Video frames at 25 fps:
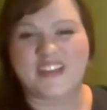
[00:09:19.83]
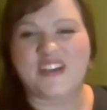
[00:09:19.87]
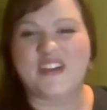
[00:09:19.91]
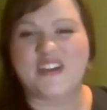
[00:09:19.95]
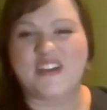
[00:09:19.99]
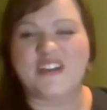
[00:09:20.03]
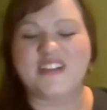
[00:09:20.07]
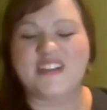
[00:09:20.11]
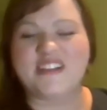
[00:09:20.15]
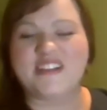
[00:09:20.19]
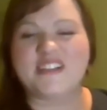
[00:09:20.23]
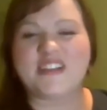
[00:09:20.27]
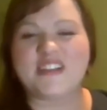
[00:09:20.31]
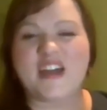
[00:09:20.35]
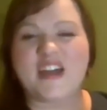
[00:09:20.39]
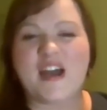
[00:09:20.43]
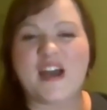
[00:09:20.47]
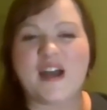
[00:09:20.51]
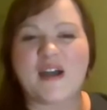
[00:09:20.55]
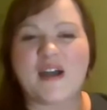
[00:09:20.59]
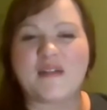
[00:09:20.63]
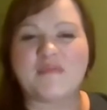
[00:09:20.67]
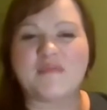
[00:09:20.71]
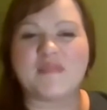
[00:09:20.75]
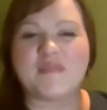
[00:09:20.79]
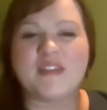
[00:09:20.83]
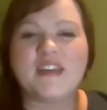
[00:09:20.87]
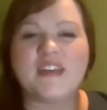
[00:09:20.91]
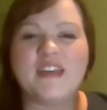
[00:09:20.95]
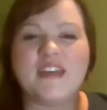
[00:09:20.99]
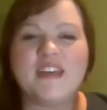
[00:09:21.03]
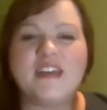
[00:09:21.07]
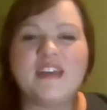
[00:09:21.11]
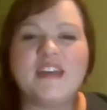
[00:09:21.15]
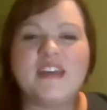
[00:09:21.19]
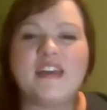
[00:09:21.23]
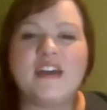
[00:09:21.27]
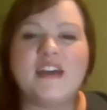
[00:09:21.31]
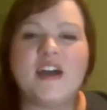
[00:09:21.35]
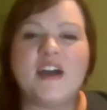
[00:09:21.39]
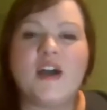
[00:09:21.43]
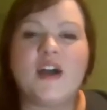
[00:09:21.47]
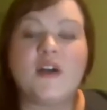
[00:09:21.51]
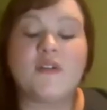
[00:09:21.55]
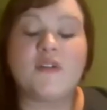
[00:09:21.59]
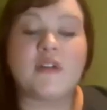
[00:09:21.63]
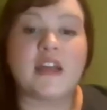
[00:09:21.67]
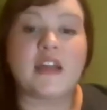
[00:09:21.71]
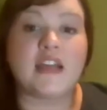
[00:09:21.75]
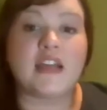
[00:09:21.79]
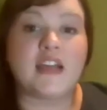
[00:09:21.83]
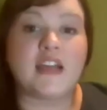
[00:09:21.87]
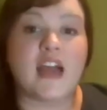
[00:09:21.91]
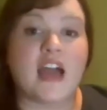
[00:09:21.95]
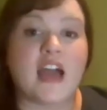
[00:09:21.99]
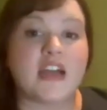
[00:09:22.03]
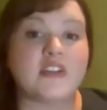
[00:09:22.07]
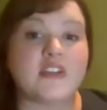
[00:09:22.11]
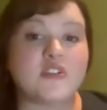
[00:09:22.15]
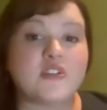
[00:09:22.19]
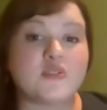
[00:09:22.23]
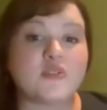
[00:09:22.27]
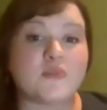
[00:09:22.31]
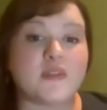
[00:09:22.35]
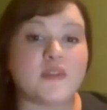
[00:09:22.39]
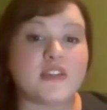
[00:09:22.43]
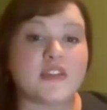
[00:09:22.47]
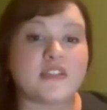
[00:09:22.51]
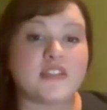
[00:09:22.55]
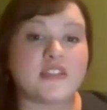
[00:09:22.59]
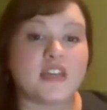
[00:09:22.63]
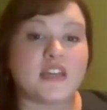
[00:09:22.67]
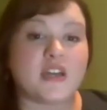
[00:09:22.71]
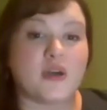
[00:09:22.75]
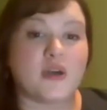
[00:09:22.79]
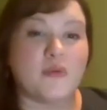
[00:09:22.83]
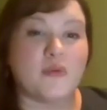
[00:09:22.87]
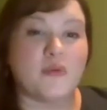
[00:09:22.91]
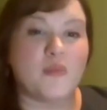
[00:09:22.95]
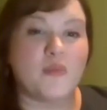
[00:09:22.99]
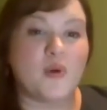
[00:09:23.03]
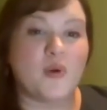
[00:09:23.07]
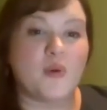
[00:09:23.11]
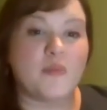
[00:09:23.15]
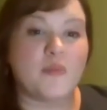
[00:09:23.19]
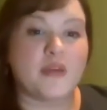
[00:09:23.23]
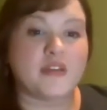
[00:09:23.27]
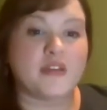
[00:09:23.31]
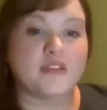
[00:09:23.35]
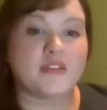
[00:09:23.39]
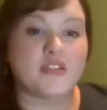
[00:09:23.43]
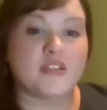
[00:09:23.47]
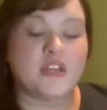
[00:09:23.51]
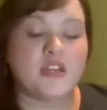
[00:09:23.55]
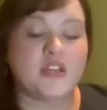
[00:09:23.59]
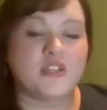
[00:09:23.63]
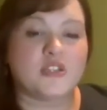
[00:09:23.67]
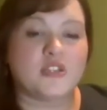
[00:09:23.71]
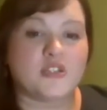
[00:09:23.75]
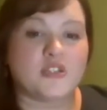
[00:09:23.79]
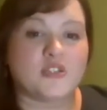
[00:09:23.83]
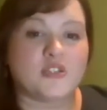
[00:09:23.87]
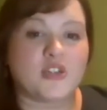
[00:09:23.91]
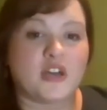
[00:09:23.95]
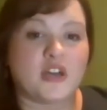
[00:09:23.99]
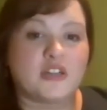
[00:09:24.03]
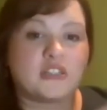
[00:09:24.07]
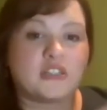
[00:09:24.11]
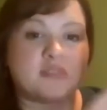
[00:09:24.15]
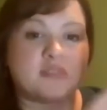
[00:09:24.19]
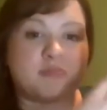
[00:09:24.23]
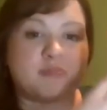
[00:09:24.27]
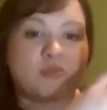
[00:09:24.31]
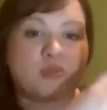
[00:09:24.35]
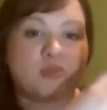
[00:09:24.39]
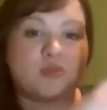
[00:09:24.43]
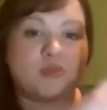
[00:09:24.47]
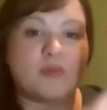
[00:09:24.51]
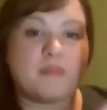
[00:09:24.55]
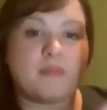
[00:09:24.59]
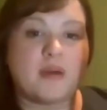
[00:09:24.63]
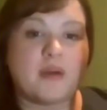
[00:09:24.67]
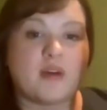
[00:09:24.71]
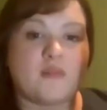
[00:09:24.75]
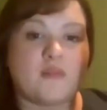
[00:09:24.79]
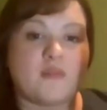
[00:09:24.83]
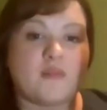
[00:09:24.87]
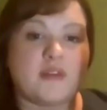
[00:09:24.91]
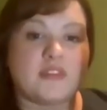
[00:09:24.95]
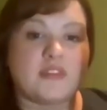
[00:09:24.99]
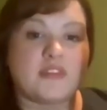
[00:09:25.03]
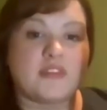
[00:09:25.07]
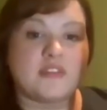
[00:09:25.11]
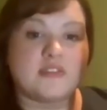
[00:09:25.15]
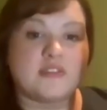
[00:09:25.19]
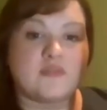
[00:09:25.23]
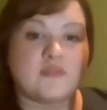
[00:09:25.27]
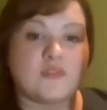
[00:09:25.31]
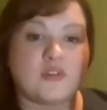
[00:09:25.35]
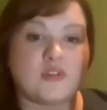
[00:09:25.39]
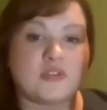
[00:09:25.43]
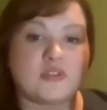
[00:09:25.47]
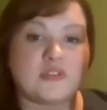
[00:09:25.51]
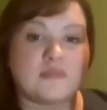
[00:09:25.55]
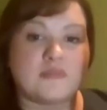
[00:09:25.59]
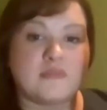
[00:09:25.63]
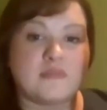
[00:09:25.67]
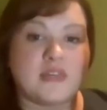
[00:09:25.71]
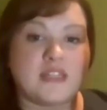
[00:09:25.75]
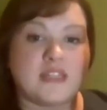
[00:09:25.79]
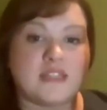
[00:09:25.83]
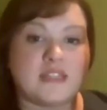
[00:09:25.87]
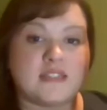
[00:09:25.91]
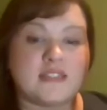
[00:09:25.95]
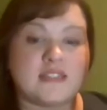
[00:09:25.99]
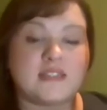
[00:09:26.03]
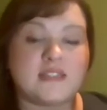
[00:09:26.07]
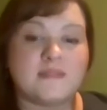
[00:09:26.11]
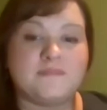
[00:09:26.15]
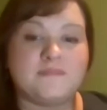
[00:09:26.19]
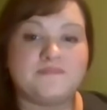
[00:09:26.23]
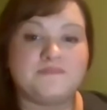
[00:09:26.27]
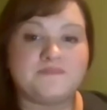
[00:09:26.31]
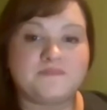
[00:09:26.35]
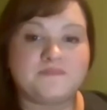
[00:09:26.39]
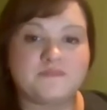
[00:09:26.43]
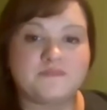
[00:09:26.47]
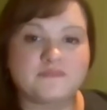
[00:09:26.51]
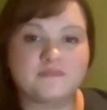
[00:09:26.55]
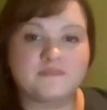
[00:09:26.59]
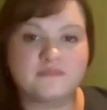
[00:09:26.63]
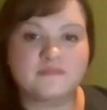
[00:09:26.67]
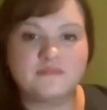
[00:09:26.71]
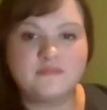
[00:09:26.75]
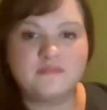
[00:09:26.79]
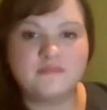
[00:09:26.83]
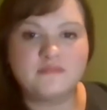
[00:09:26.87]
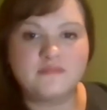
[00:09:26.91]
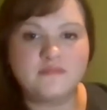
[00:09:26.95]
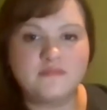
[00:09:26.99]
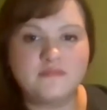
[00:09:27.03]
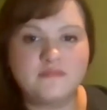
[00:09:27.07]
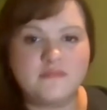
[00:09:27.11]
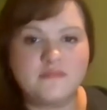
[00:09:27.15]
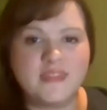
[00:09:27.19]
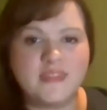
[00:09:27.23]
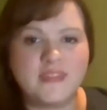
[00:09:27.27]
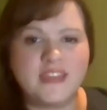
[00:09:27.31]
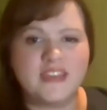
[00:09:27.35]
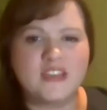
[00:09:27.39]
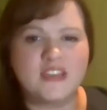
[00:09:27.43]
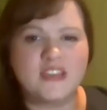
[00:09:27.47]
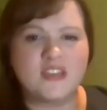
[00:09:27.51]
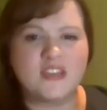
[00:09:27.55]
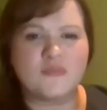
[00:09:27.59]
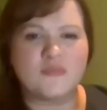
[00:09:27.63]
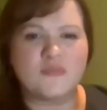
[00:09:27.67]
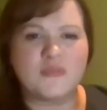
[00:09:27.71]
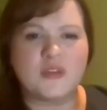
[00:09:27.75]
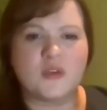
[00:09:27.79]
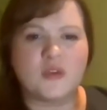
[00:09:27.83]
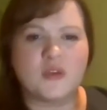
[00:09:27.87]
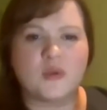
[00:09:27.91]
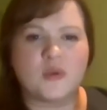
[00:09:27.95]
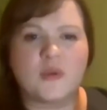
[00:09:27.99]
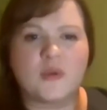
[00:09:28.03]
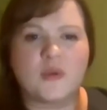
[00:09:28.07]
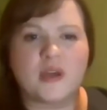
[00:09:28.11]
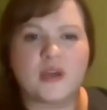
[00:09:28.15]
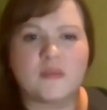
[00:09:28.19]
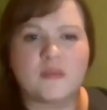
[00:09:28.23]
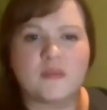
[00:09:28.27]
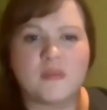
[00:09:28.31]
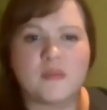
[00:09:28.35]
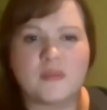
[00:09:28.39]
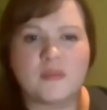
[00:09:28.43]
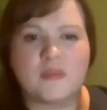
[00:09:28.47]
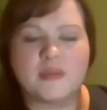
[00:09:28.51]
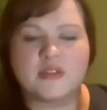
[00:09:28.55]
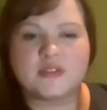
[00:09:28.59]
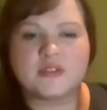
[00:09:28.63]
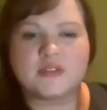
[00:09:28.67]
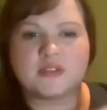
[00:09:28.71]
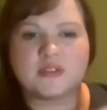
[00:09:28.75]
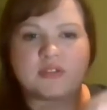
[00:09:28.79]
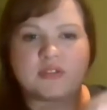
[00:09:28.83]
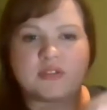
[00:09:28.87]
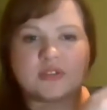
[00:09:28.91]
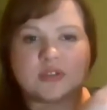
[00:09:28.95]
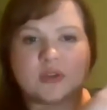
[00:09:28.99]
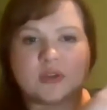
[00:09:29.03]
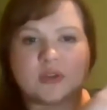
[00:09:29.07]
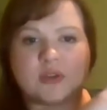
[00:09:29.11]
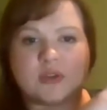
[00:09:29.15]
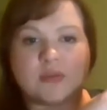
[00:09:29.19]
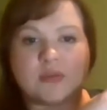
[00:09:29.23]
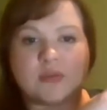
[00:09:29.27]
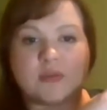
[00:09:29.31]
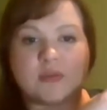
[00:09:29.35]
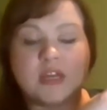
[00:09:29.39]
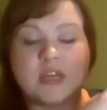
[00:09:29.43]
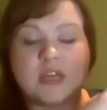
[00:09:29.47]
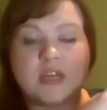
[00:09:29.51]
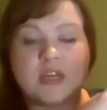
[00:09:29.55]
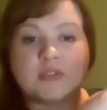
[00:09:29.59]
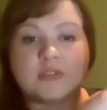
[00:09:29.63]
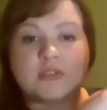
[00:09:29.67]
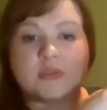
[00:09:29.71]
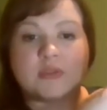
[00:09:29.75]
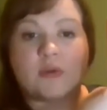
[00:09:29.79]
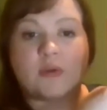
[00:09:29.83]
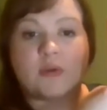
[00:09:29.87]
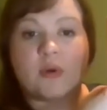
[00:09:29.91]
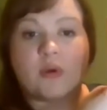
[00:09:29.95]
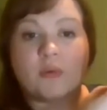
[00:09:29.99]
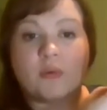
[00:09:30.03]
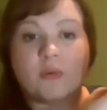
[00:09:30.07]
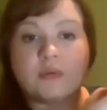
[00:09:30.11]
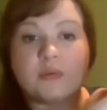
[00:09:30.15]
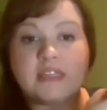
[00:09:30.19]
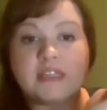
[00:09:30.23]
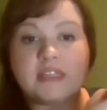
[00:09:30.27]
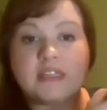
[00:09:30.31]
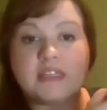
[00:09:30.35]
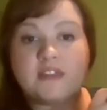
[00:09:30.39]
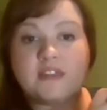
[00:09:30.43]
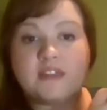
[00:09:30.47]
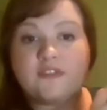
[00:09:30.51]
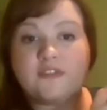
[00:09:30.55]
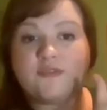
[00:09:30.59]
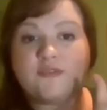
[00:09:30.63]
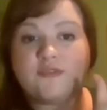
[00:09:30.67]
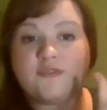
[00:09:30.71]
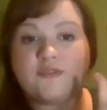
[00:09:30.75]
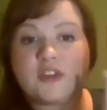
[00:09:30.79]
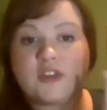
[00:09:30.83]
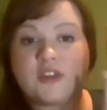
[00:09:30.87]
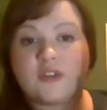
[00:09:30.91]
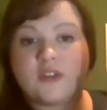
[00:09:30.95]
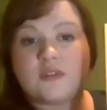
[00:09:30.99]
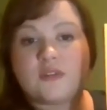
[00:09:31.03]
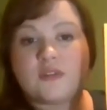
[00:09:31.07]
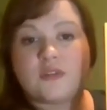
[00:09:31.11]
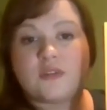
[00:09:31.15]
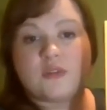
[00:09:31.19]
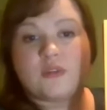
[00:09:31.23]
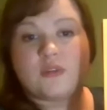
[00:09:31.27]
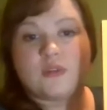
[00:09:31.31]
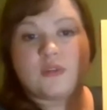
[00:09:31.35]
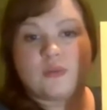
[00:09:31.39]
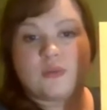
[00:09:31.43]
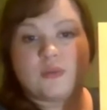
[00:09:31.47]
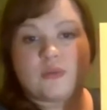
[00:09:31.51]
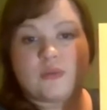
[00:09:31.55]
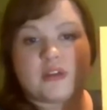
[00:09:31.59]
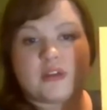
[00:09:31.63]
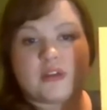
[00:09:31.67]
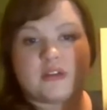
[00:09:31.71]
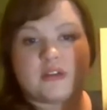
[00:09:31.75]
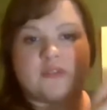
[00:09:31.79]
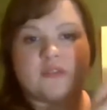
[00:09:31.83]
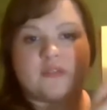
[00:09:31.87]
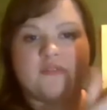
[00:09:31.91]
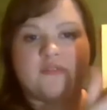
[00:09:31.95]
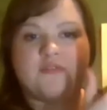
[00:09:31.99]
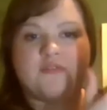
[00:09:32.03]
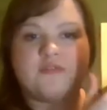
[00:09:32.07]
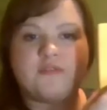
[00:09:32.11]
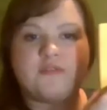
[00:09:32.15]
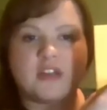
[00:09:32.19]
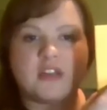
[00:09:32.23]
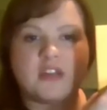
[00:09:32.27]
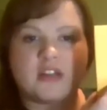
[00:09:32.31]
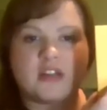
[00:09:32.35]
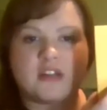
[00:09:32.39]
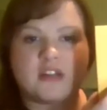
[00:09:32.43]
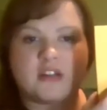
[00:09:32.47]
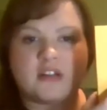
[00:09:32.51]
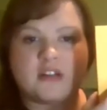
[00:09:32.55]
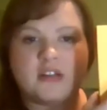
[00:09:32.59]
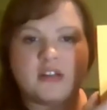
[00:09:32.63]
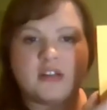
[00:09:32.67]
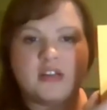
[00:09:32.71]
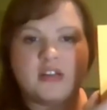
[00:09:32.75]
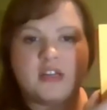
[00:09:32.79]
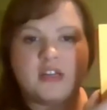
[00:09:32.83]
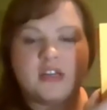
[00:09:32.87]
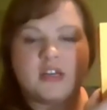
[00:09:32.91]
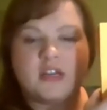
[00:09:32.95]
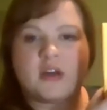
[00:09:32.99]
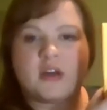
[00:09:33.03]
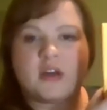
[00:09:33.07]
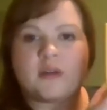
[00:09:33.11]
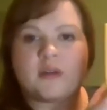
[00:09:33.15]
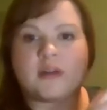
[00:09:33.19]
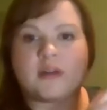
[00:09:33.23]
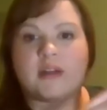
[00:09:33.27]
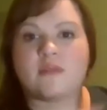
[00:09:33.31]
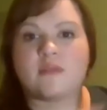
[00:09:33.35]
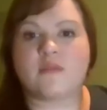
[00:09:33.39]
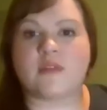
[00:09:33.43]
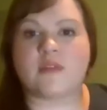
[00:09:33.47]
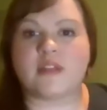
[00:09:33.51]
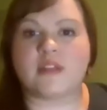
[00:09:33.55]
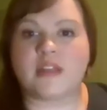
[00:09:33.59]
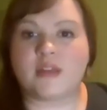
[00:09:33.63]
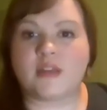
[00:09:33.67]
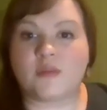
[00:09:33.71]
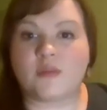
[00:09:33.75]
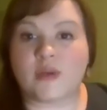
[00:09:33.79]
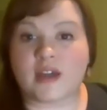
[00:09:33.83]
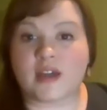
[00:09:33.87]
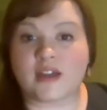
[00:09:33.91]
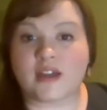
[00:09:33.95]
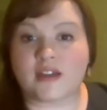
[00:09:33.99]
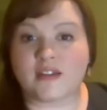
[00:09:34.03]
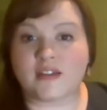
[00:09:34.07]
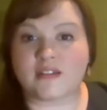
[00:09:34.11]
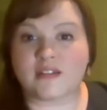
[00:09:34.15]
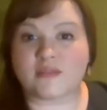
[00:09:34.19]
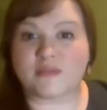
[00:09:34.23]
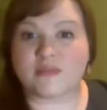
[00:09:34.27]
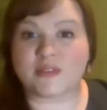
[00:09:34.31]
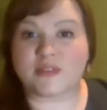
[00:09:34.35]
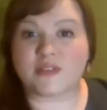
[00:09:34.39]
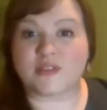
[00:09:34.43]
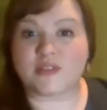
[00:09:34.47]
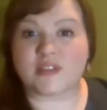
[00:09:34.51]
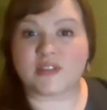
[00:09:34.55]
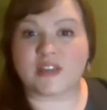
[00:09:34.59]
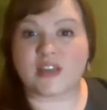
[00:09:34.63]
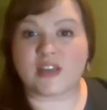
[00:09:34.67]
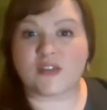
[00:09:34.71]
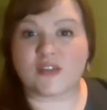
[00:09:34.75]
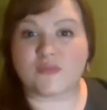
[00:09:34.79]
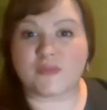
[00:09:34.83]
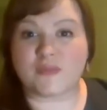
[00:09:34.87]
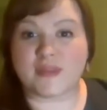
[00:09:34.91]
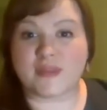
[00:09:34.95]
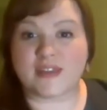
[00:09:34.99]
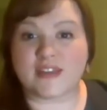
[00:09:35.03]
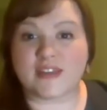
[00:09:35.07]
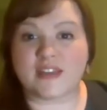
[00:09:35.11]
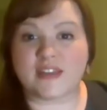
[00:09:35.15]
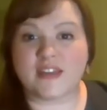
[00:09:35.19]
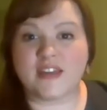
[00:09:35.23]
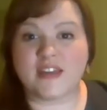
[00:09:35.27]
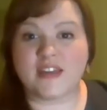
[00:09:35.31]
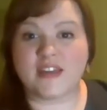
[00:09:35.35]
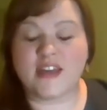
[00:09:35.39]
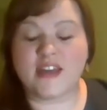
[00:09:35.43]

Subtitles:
Good job. All right, I just want to take a moment to talk to you about what this verse means. Give me a quick moment to show you. So only fear the Lord. Fear. All right, really quick, I want you to give me